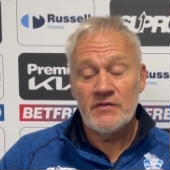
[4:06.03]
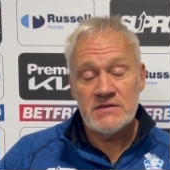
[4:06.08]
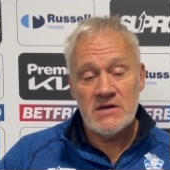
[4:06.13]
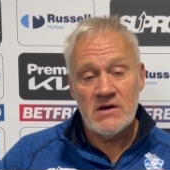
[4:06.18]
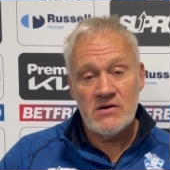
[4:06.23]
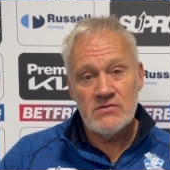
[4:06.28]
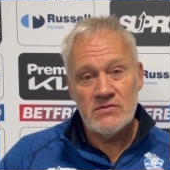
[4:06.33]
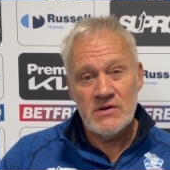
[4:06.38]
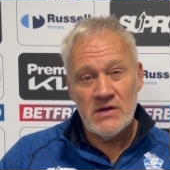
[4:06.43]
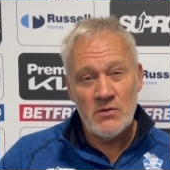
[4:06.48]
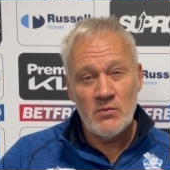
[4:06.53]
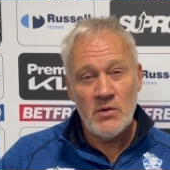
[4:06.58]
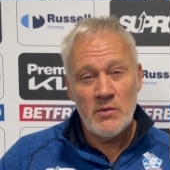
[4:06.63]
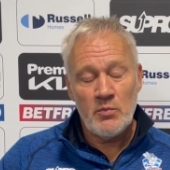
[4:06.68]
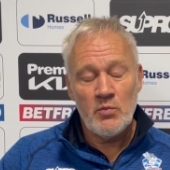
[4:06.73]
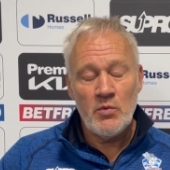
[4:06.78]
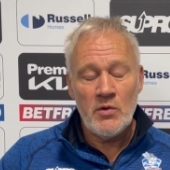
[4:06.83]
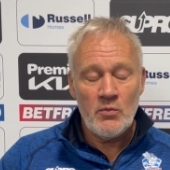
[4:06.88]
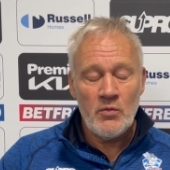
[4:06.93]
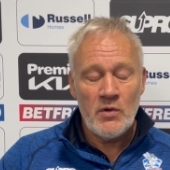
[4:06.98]
So, you know, we,
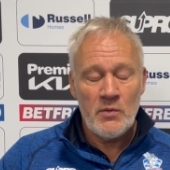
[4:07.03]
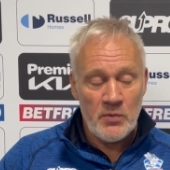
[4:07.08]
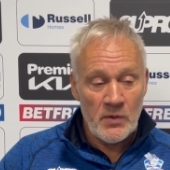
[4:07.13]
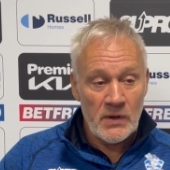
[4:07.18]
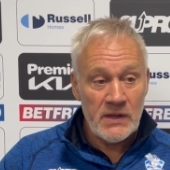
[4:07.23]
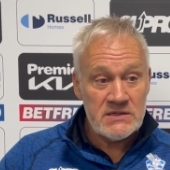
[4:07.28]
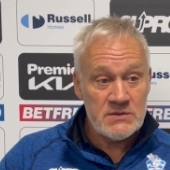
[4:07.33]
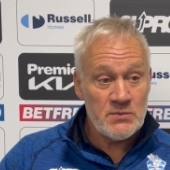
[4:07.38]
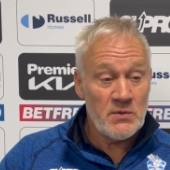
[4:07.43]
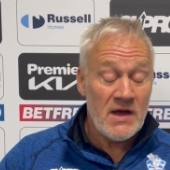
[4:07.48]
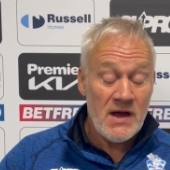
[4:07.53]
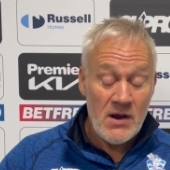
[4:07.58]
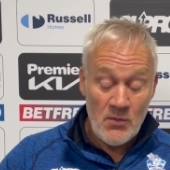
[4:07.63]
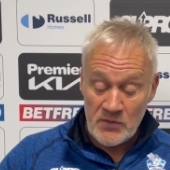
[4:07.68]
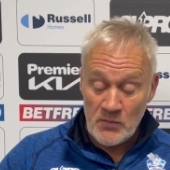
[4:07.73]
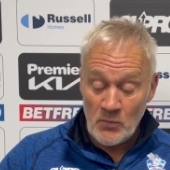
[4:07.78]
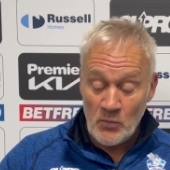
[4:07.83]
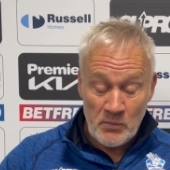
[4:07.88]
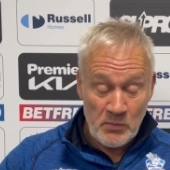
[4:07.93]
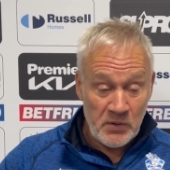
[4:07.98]
we, we're pleased with that.
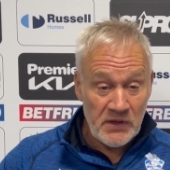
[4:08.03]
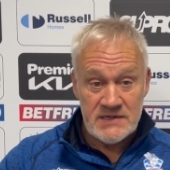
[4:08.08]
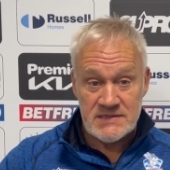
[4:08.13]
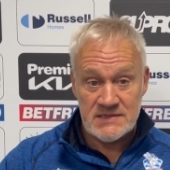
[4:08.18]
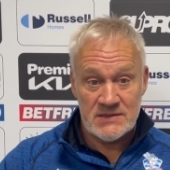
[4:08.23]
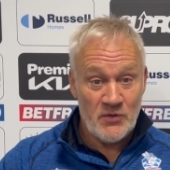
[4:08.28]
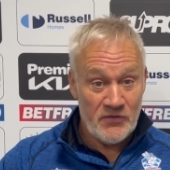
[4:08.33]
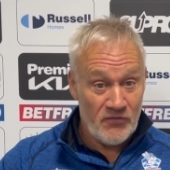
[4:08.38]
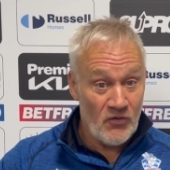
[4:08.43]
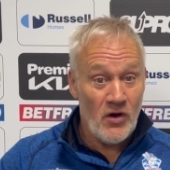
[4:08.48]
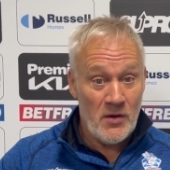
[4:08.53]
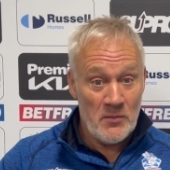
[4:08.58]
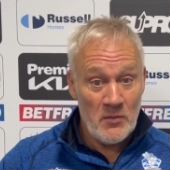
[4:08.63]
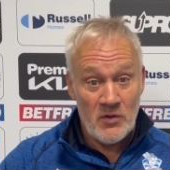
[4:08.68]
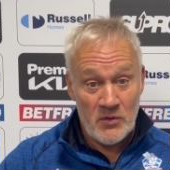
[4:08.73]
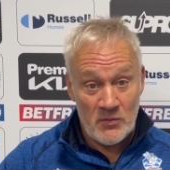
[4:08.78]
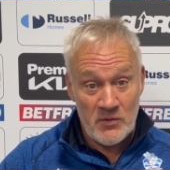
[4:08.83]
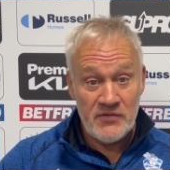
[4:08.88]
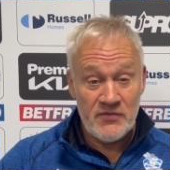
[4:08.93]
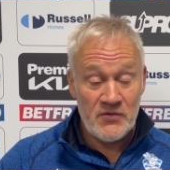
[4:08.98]
We, we're pleased that we've got him all
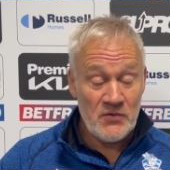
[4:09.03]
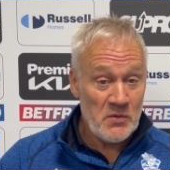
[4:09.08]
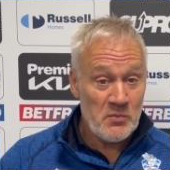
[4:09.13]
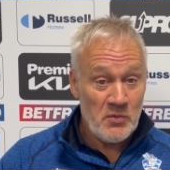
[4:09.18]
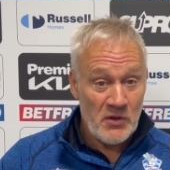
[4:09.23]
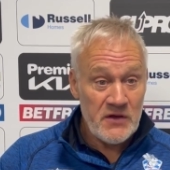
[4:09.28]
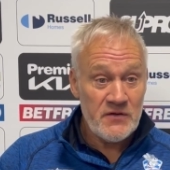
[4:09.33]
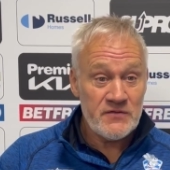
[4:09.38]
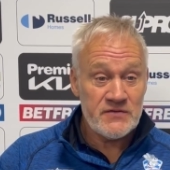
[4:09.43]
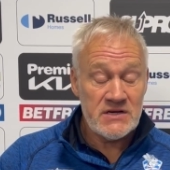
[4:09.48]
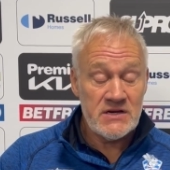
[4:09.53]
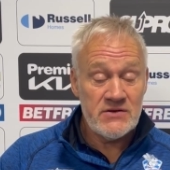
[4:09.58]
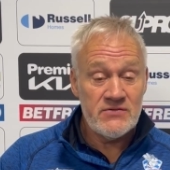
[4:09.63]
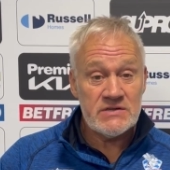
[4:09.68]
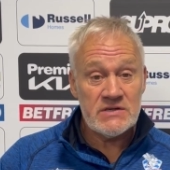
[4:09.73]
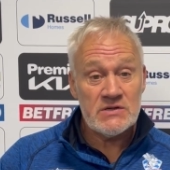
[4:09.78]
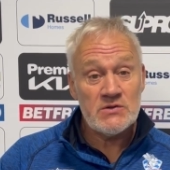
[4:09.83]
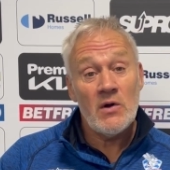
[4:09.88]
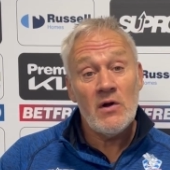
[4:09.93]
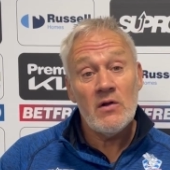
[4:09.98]
the way through the playoff
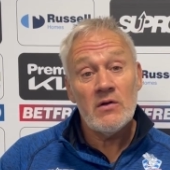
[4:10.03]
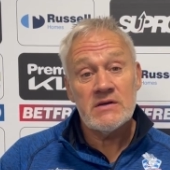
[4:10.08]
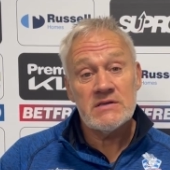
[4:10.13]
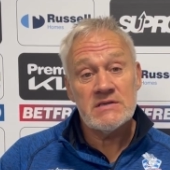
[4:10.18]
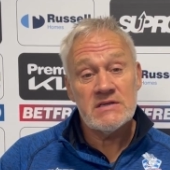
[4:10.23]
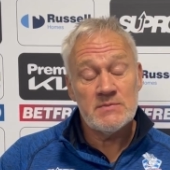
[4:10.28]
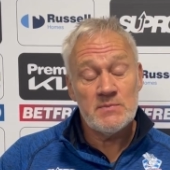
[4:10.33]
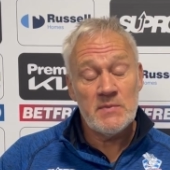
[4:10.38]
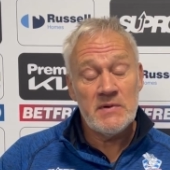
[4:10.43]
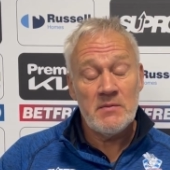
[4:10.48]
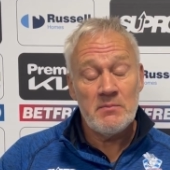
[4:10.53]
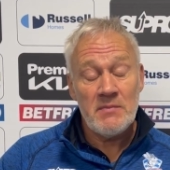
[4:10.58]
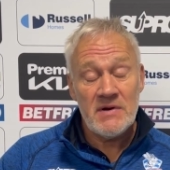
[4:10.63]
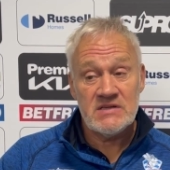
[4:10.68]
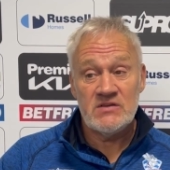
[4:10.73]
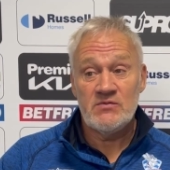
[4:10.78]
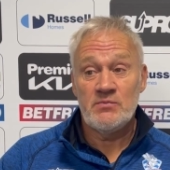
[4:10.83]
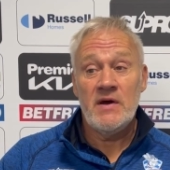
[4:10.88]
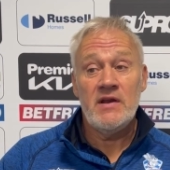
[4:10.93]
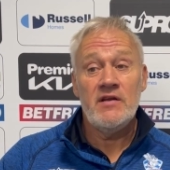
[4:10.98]
series as well because he's been a
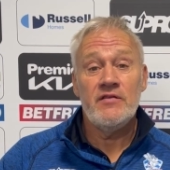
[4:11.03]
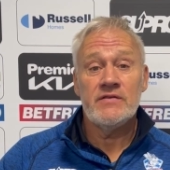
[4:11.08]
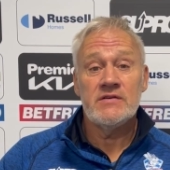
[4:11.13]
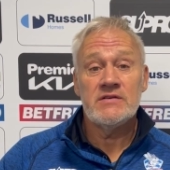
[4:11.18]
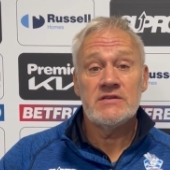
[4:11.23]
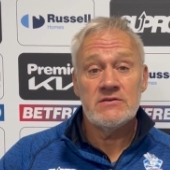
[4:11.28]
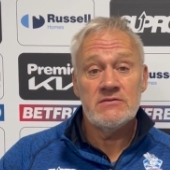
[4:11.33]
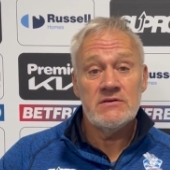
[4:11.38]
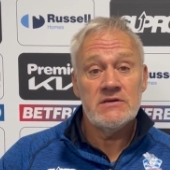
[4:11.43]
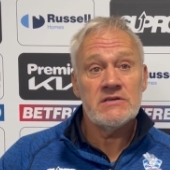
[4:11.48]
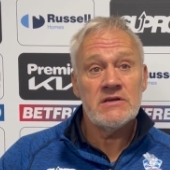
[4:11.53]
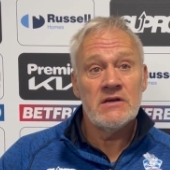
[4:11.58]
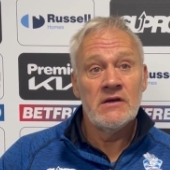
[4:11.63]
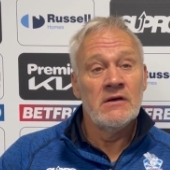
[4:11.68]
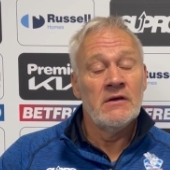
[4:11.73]
massive benefit to us.